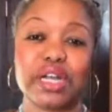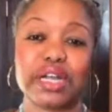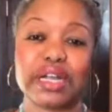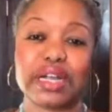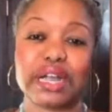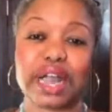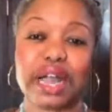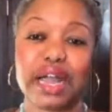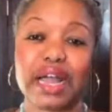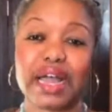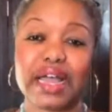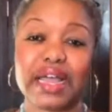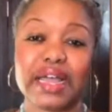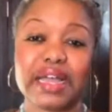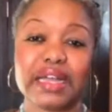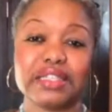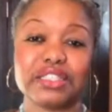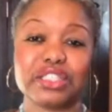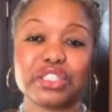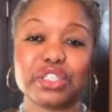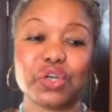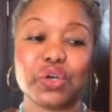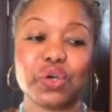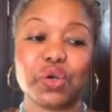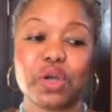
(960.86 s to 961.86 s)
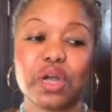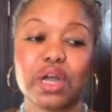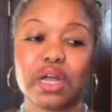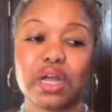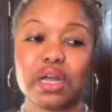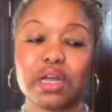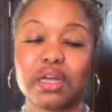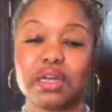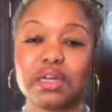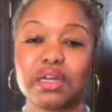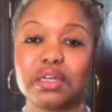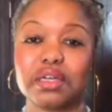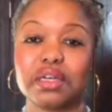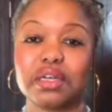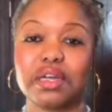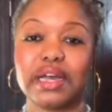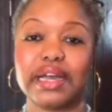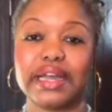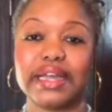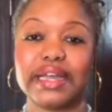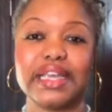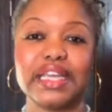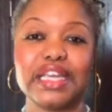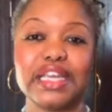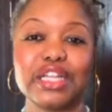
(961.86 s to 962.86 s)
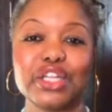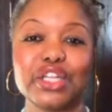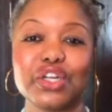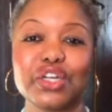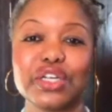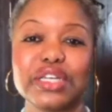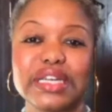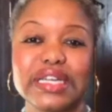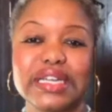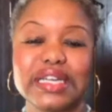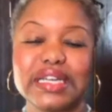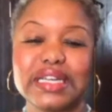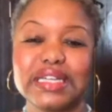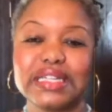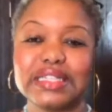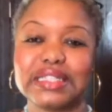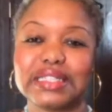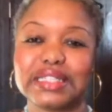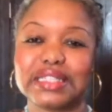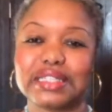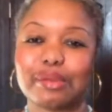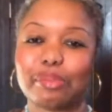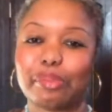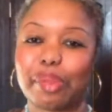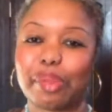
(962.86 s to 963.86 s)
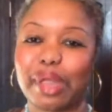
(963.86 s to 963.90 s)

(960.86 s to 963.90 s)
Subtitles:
a guide. So a healer needs